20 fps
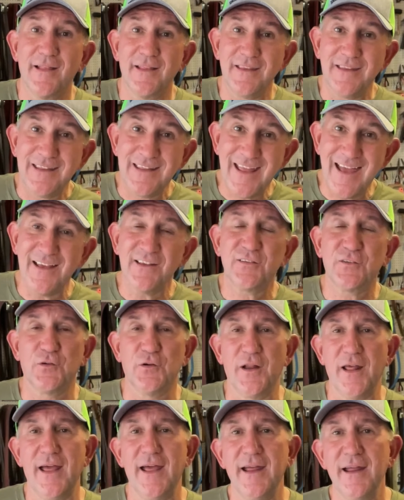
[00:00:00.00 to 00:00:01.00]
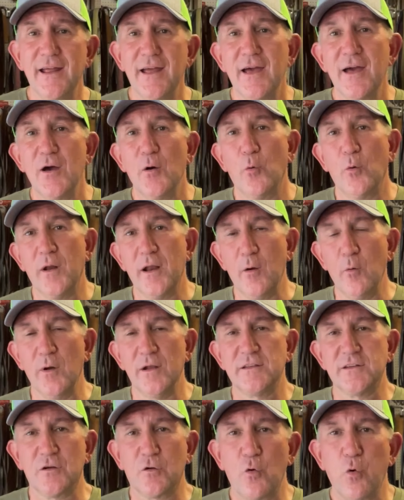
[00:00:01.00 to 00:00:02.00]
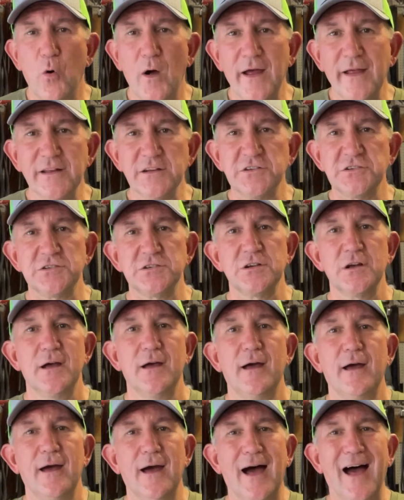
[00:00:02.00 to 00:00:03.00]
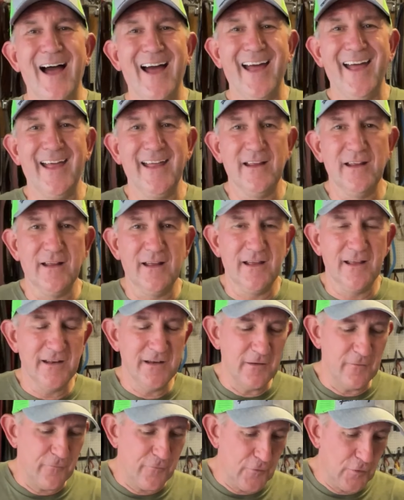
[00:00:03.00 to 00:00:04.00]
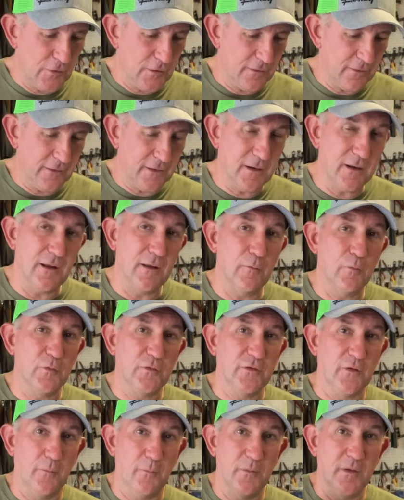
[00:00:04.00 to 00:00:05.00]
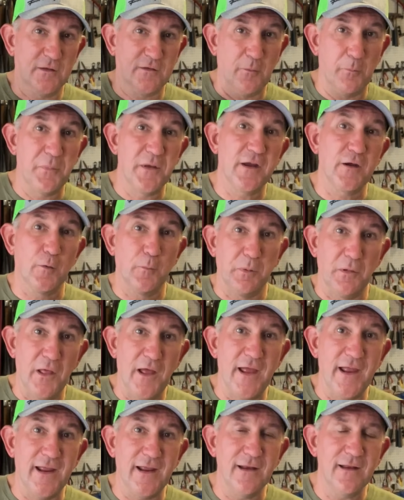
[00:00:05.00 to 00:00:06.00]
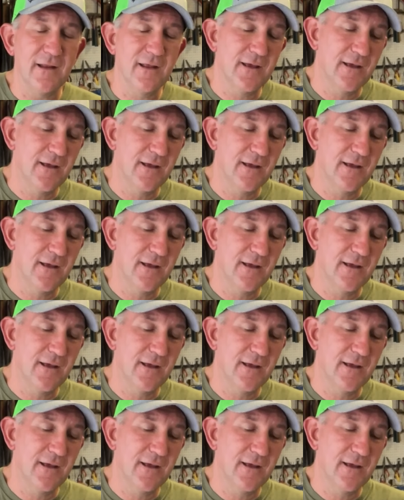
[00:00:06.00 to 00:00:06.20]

Yesterday, when I went to quench, I inadvertently, it's a bigger blade,